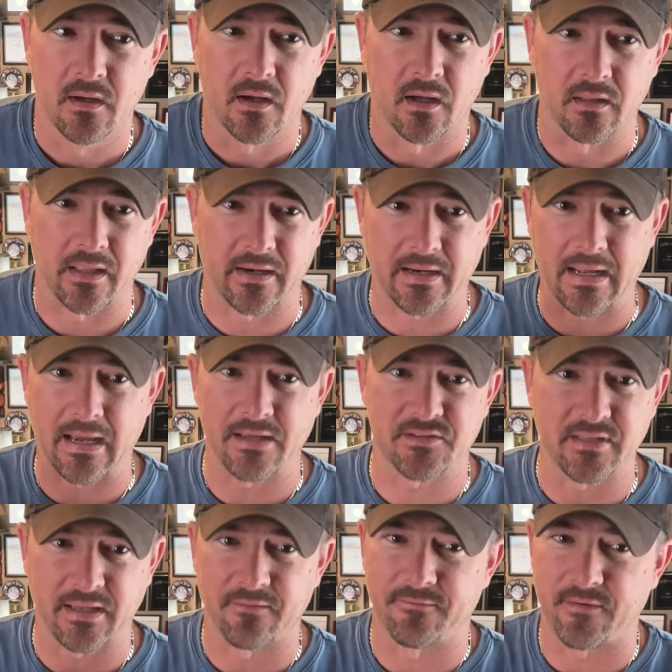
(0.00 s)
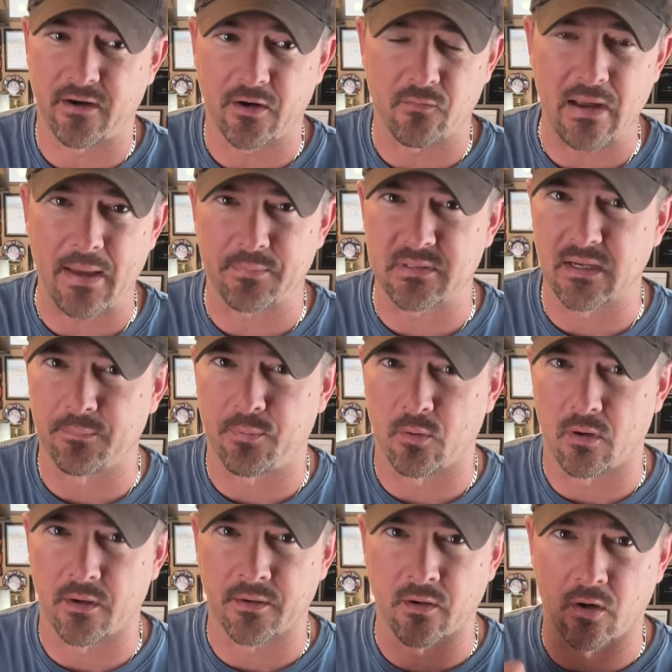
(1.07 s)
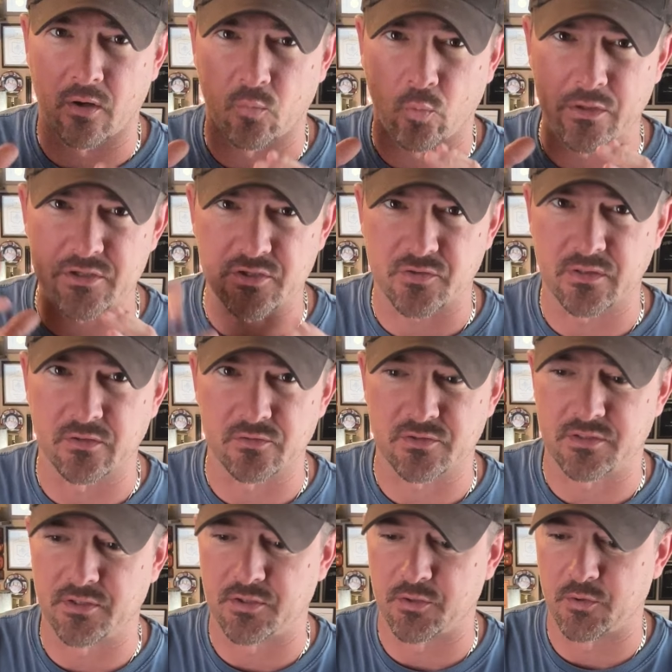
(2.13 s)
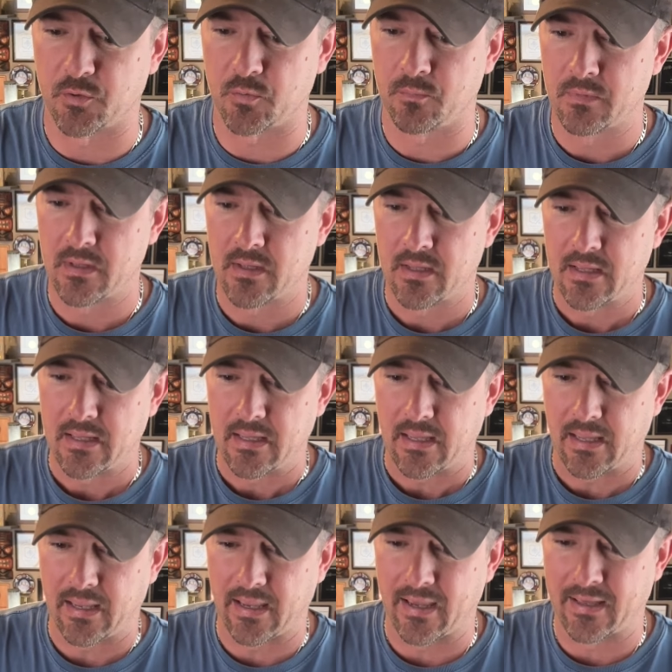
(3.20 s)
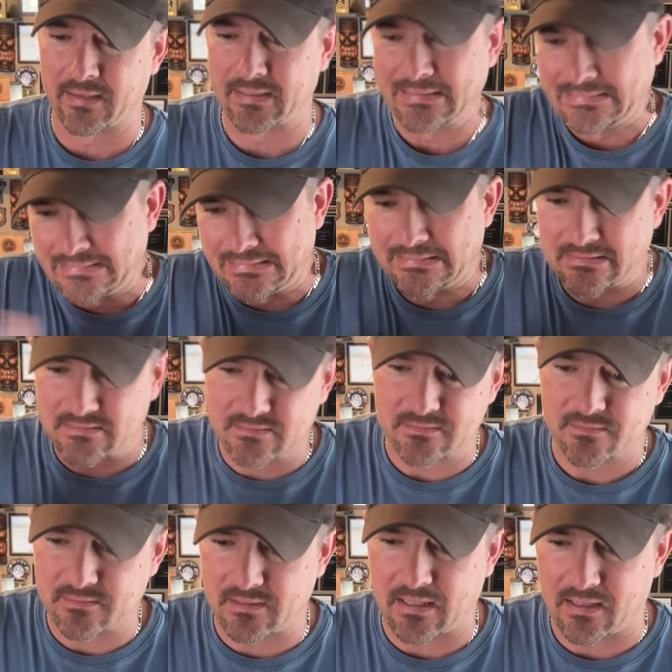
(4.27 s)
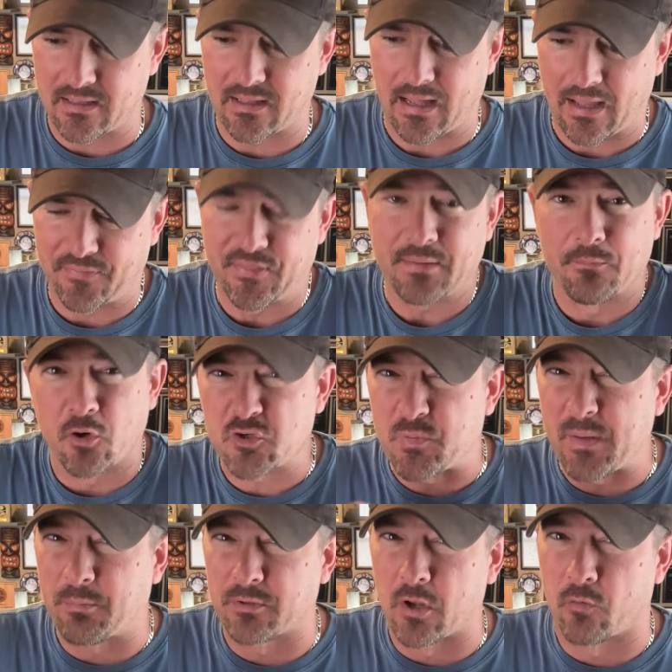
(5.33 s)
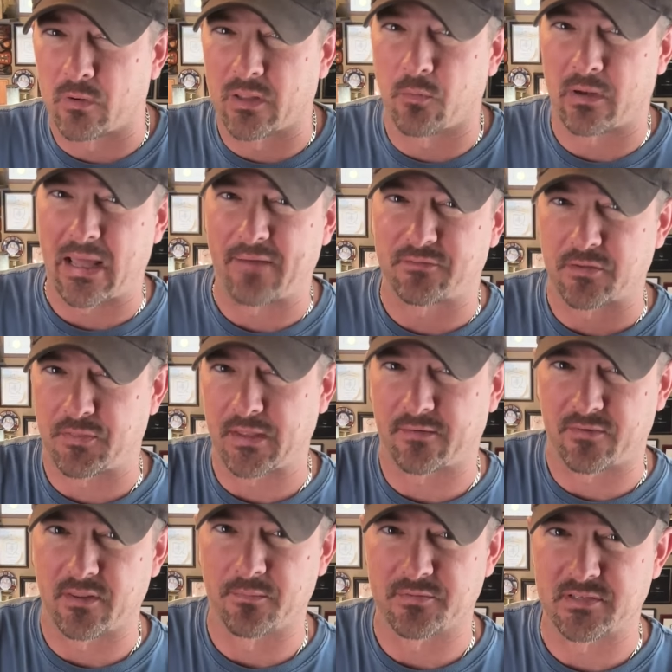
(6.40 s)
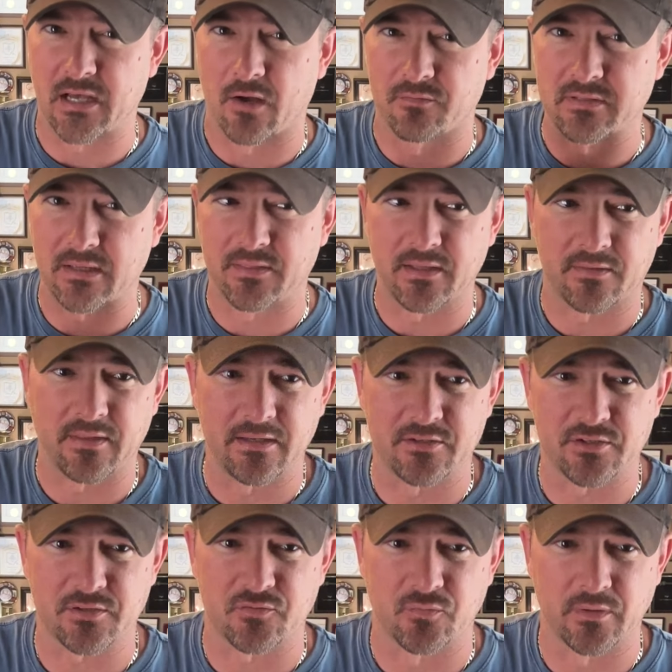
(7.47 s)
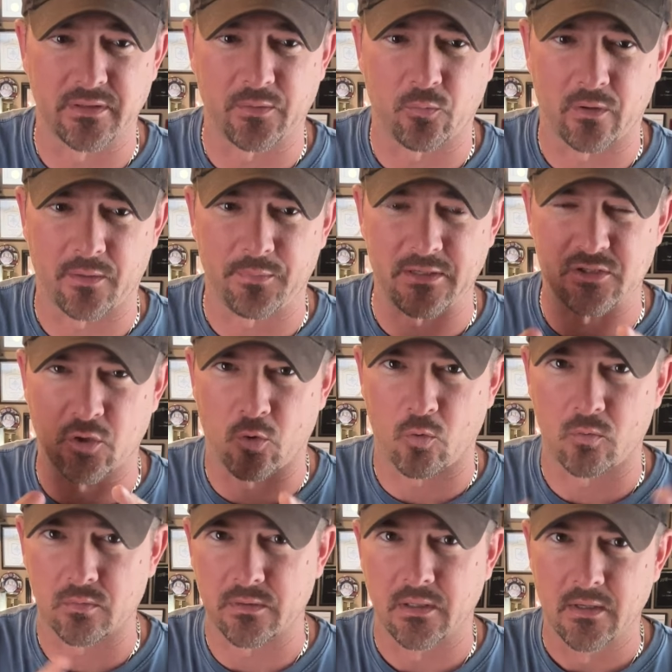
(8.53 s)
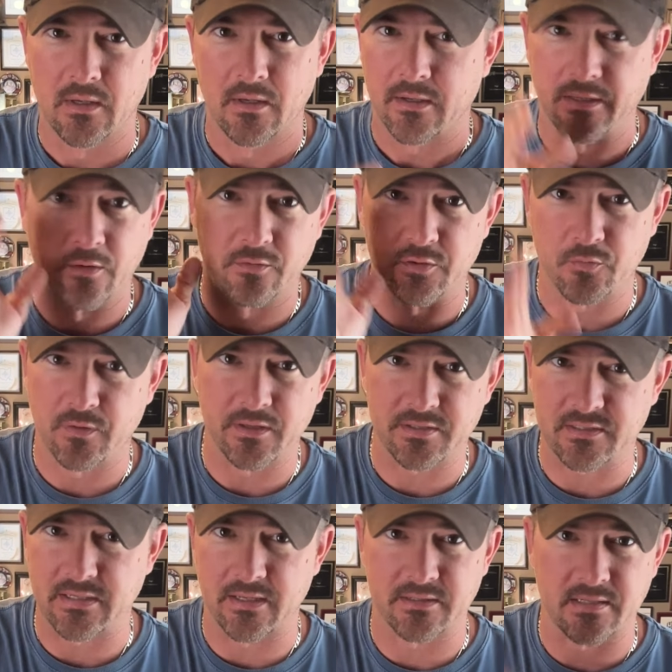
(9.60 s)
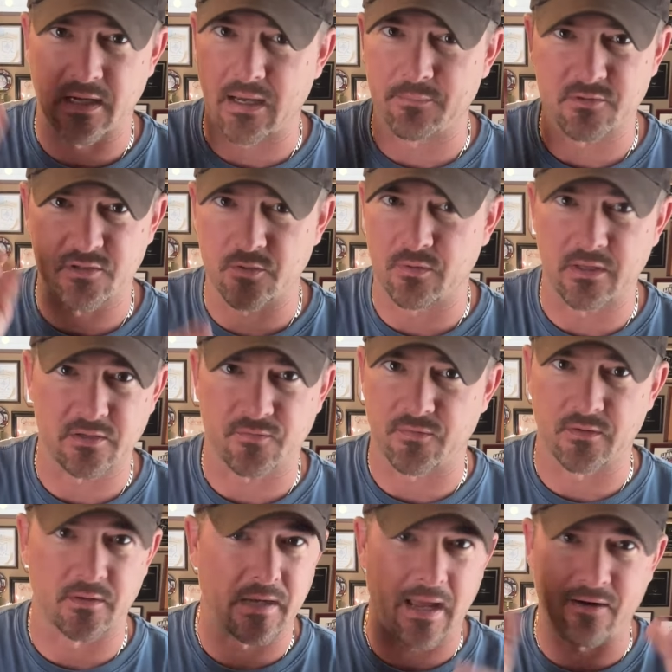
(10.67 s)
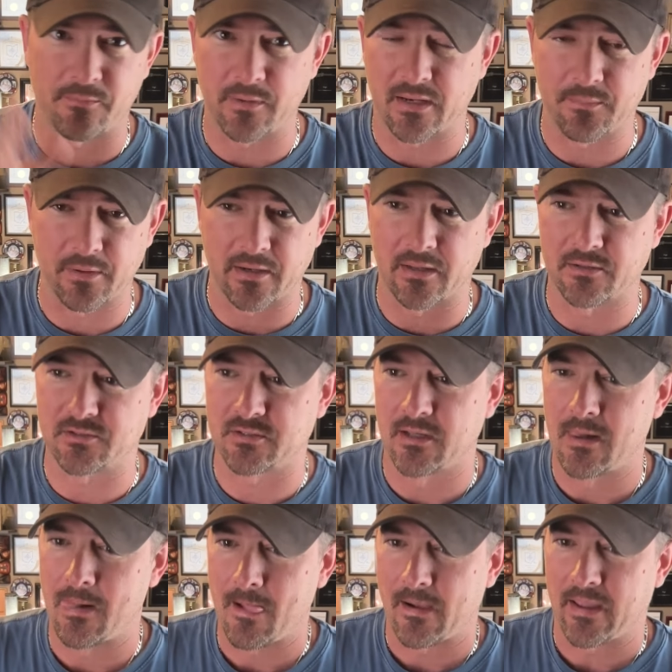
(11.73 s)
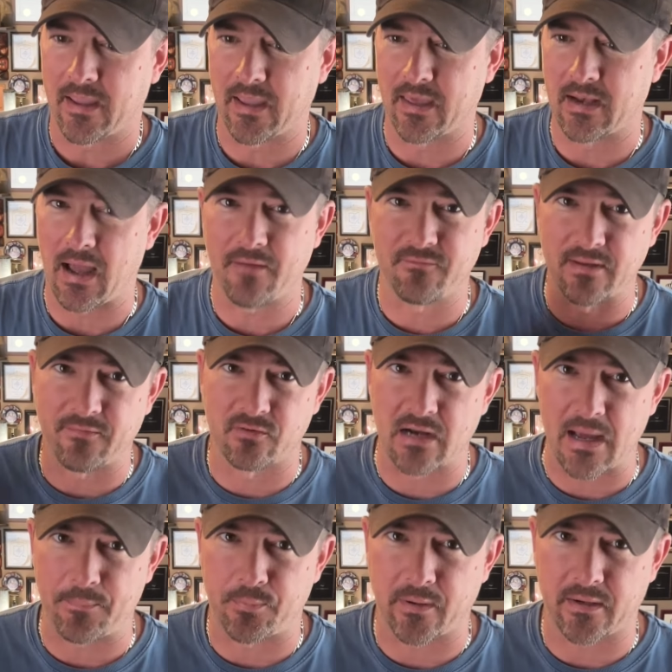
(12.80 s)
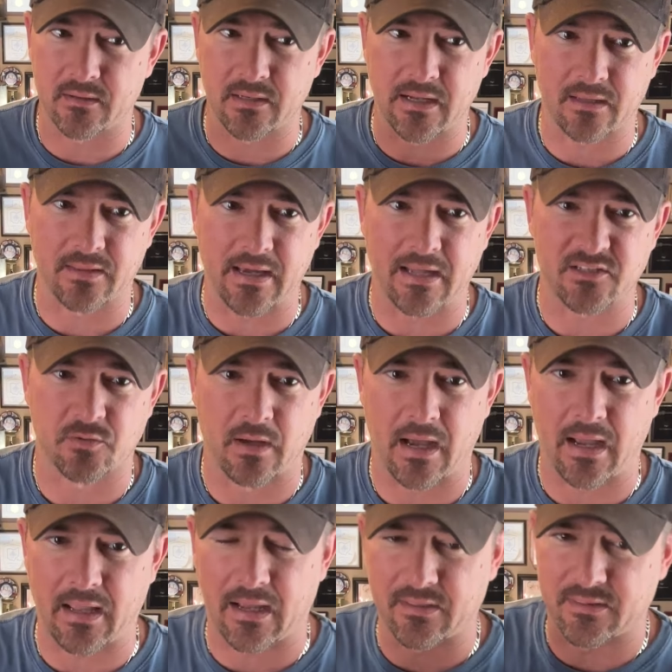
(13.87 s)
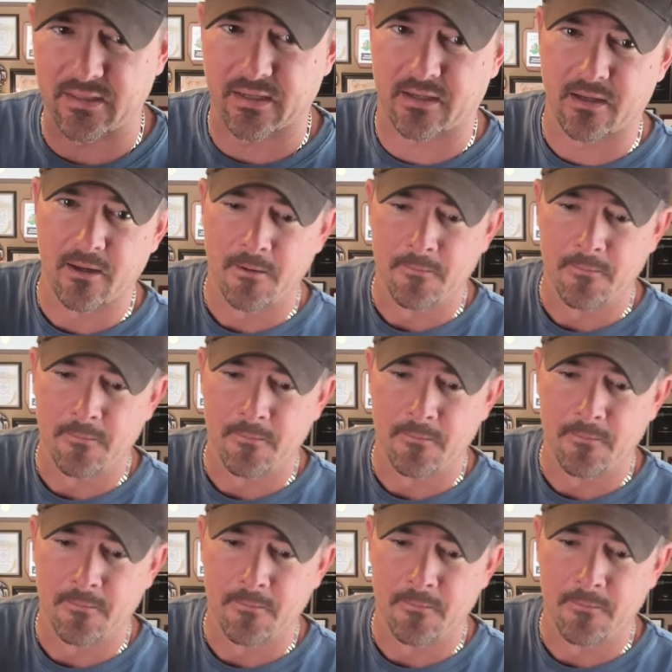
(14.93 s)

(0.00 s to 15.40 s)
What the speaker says: A lot of guys, they get very wrapped up on which drills to do, and I think most people don't really want to have to think for themselves. I think they just really want to be told, do this 10 times, do this for however many minutes, and I've never operated like that, so I think